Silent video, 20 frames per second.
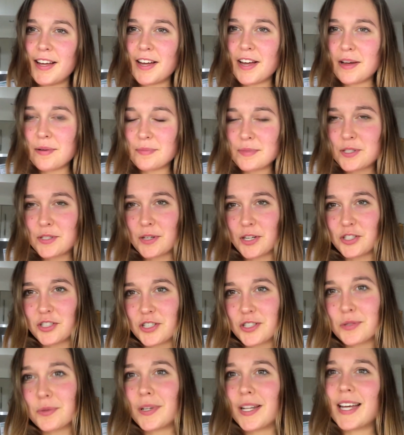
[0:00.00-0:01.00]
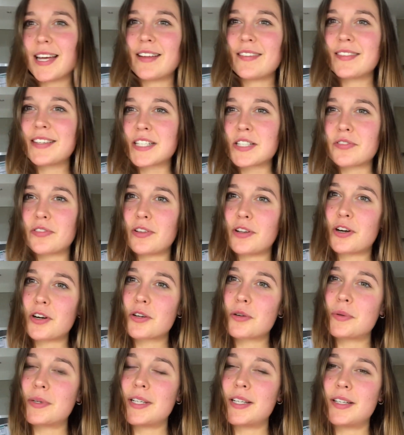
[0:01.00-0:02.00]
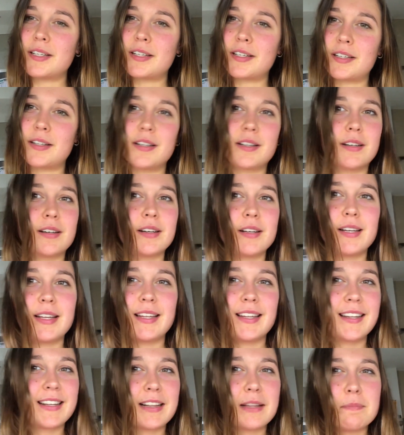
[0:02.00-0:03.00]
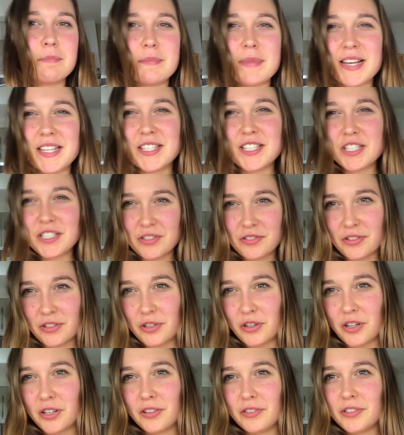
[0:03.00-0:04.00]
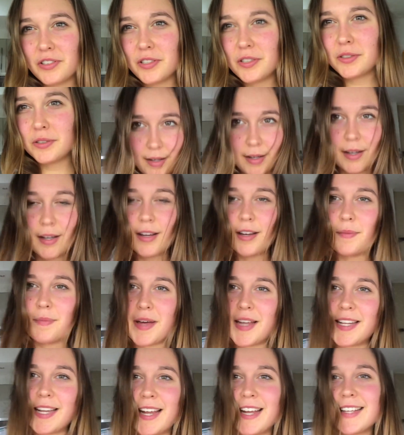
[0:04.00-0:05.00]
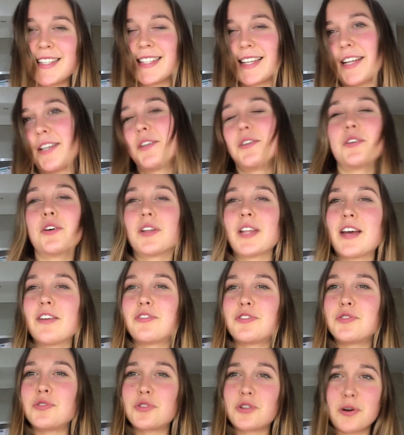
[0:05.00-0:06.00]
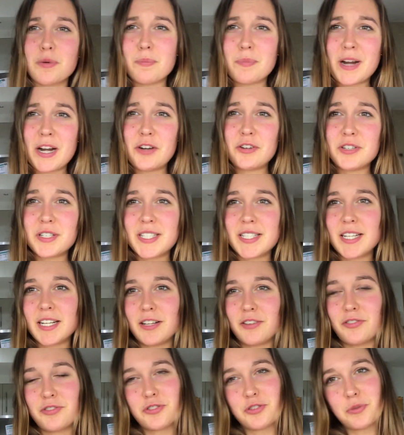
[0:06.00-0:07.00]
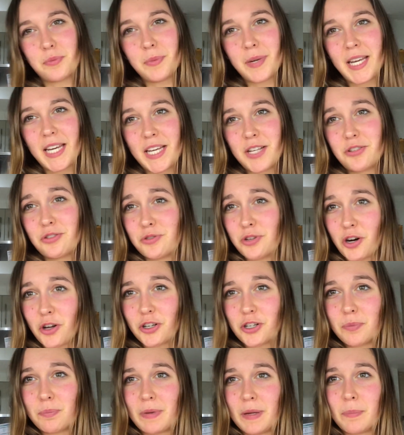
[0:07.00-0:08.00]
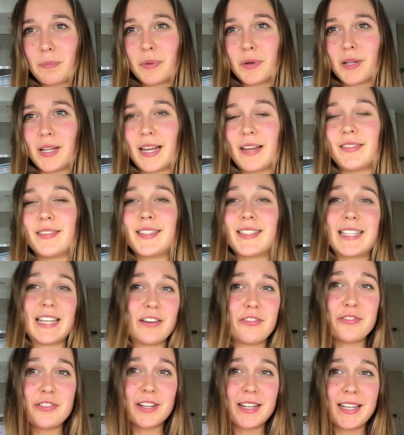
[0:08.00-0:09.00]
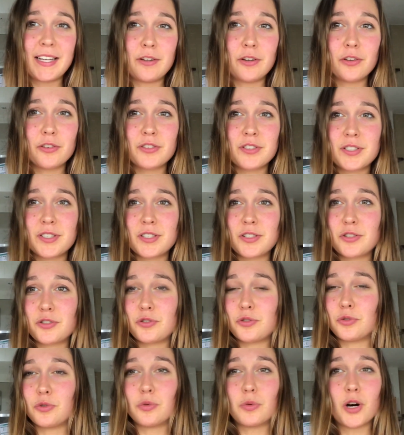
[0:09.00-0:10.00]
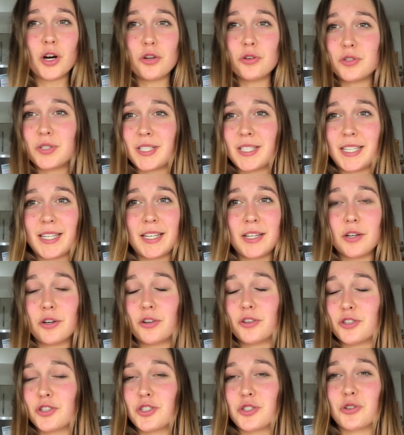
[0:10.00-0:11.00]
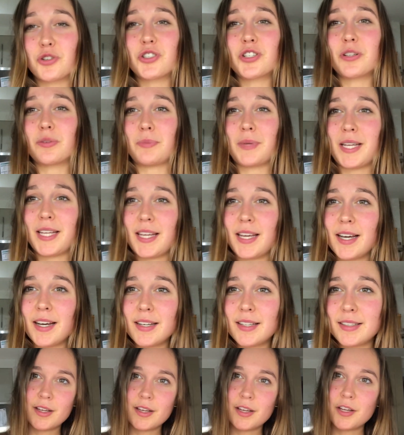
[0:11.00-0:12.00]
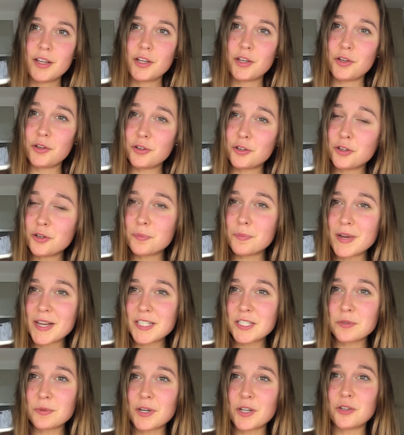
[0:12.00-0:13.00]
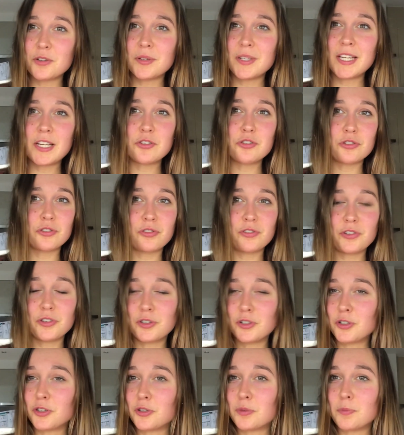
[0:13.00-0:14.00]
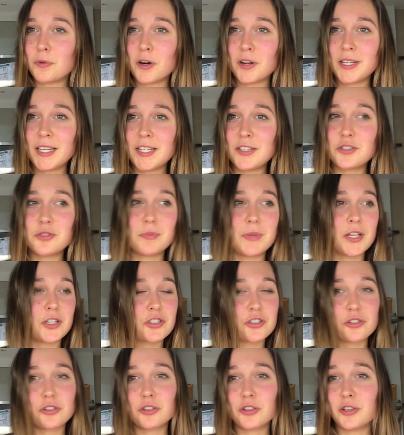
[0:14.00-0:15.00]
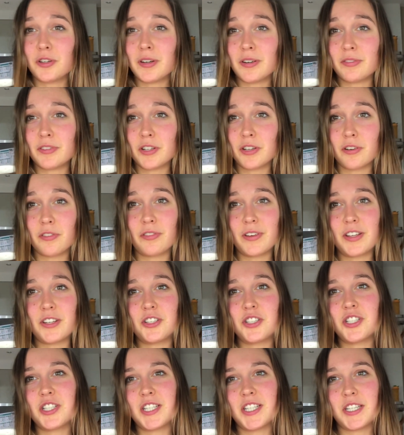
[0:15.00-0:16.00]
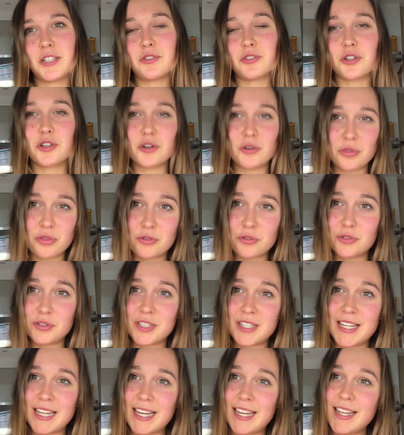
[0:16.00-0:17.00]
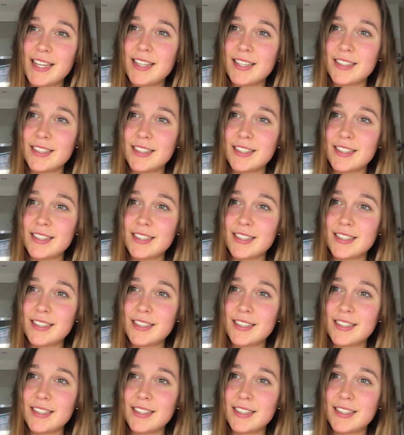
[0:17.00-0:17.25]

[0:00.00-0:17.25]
So I just want to end this vlog with a little message for all of you. And that is that you don't have to compare yourself to me, to other people, and definitely not to what you see on social media. You know best what you need to fuel your body to make sure you have enough energy to go through the day.